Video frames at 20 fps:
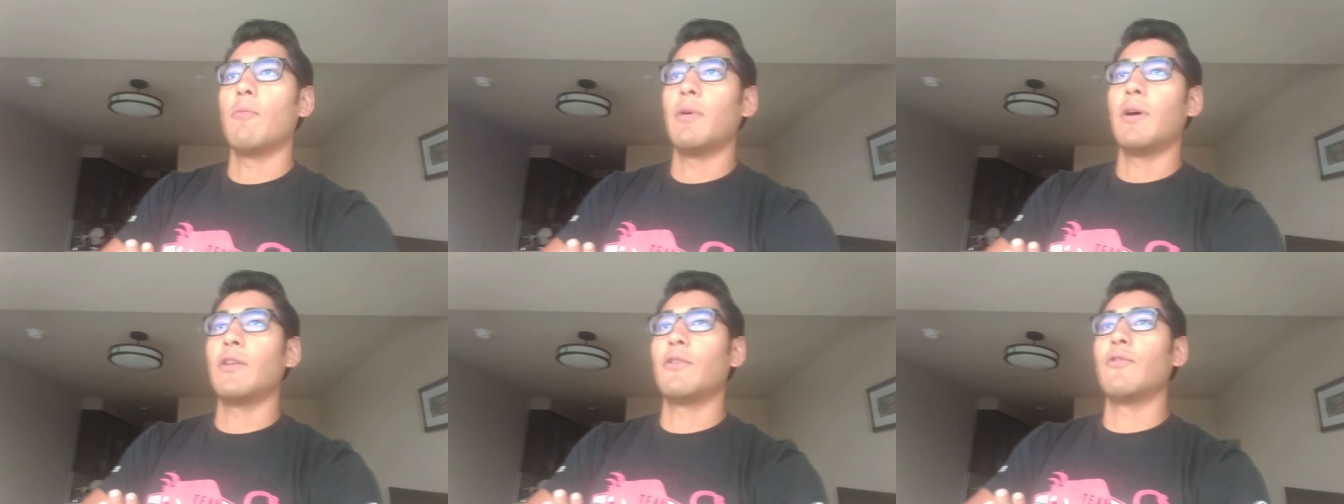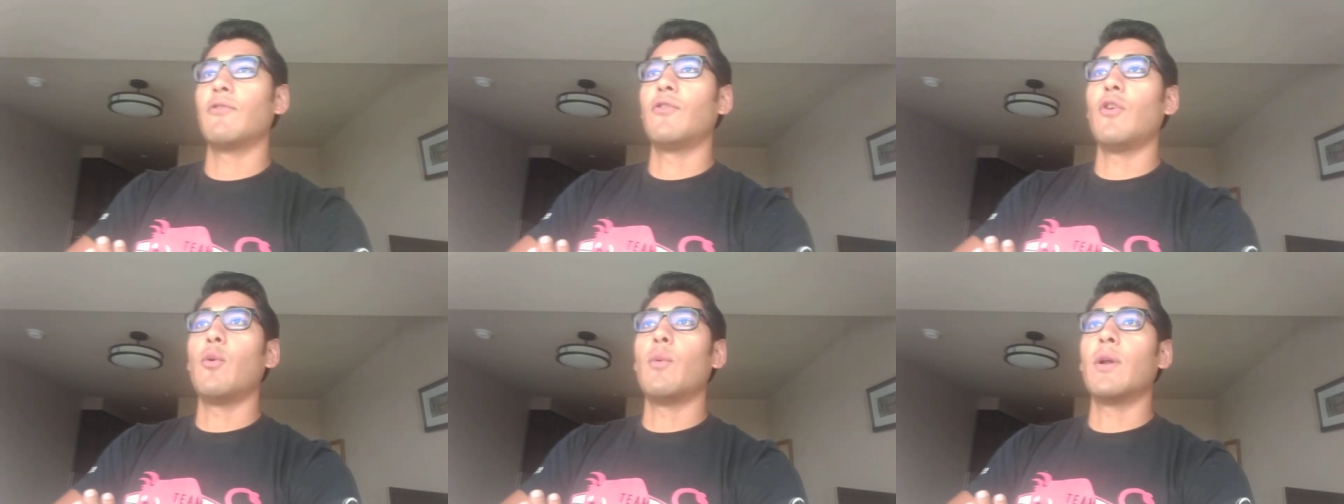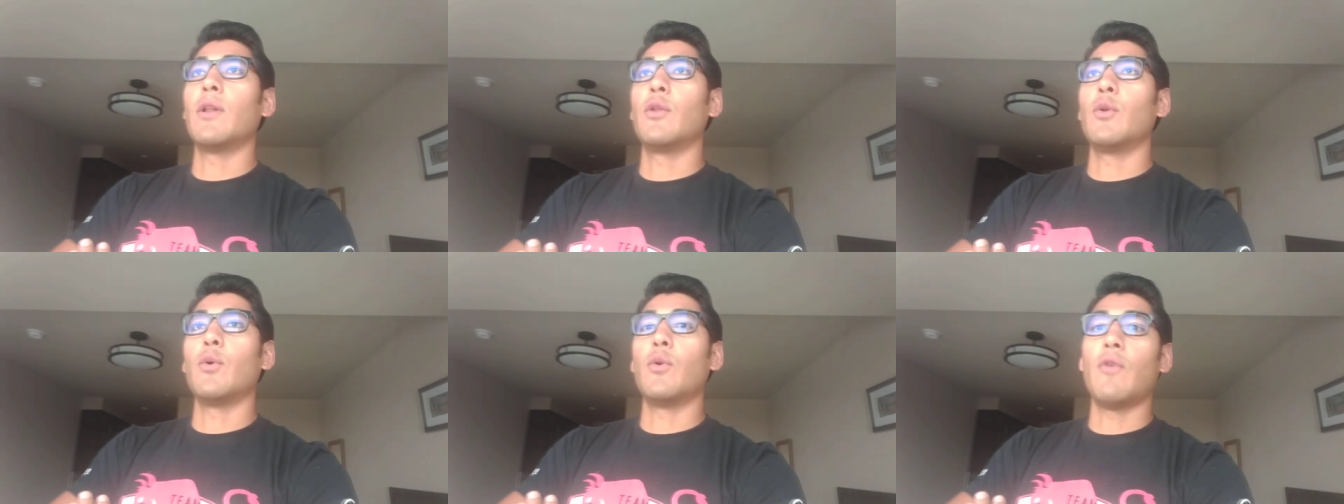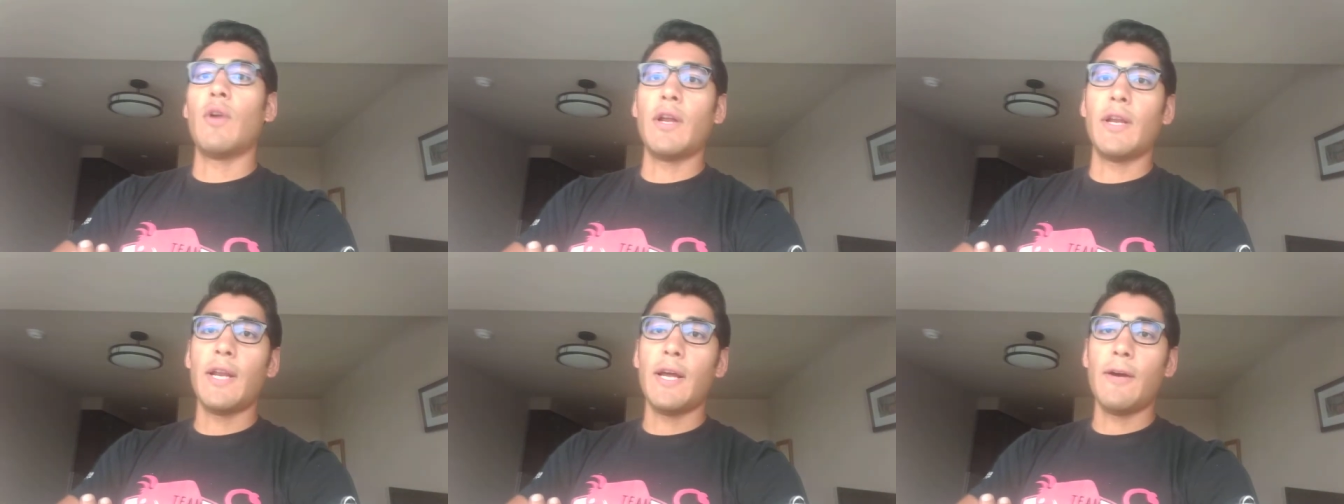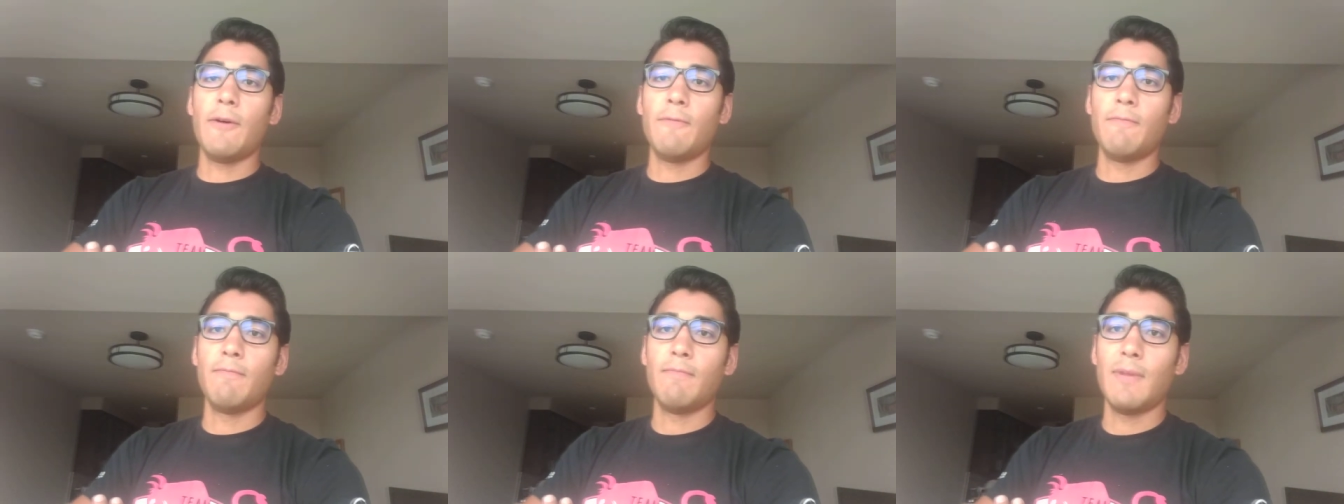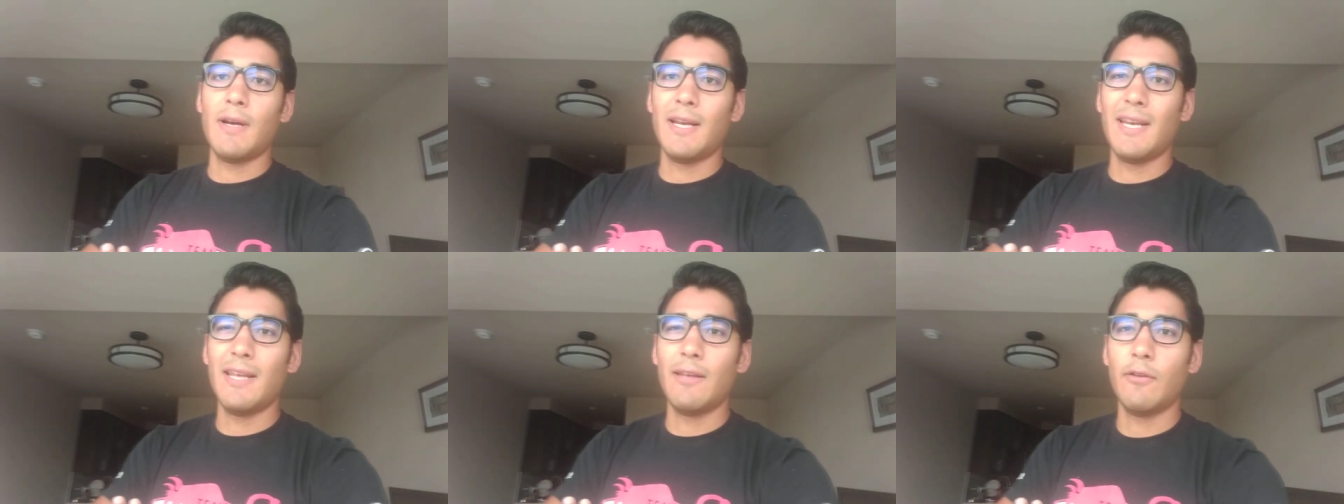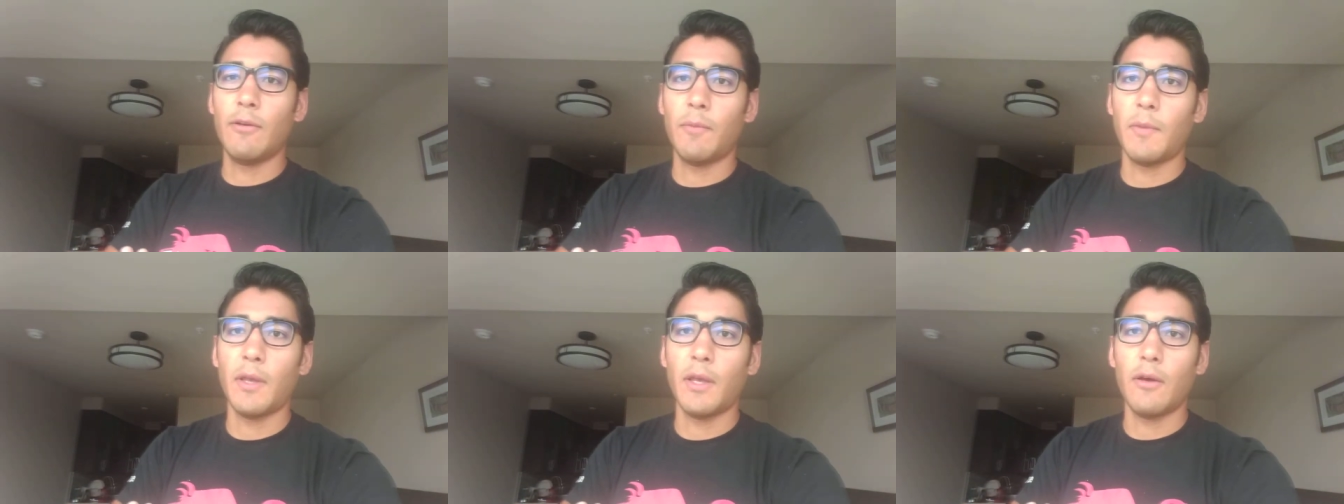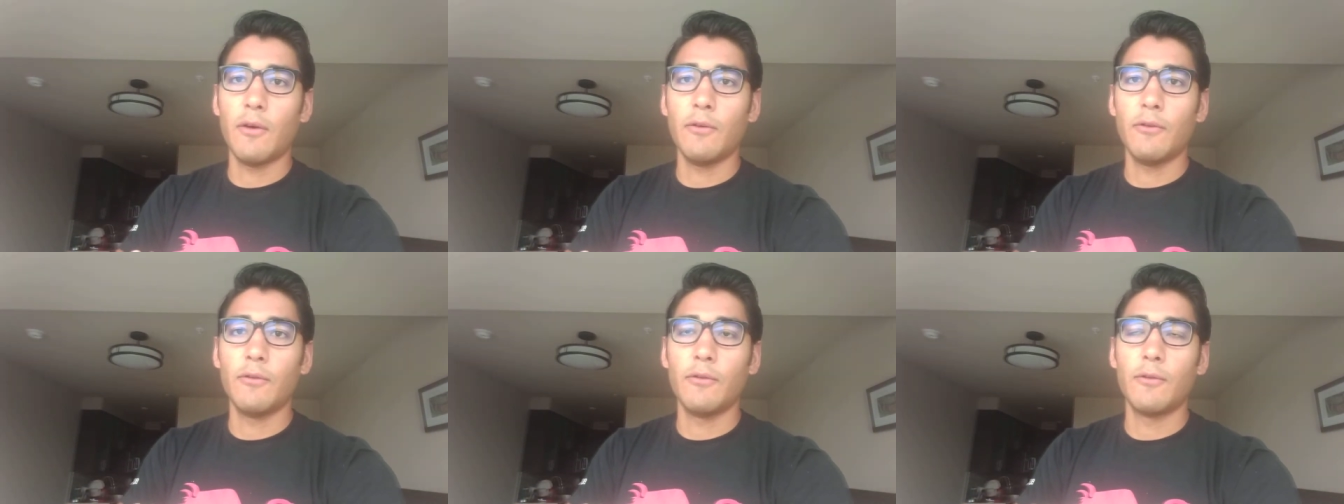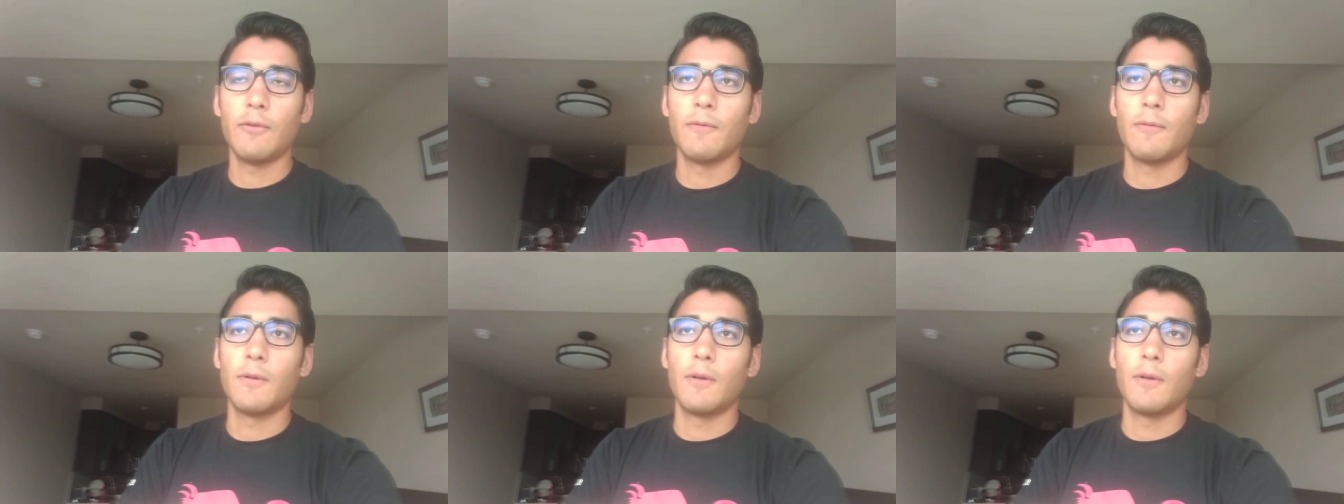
but I just don't want to do it right now. I need something else.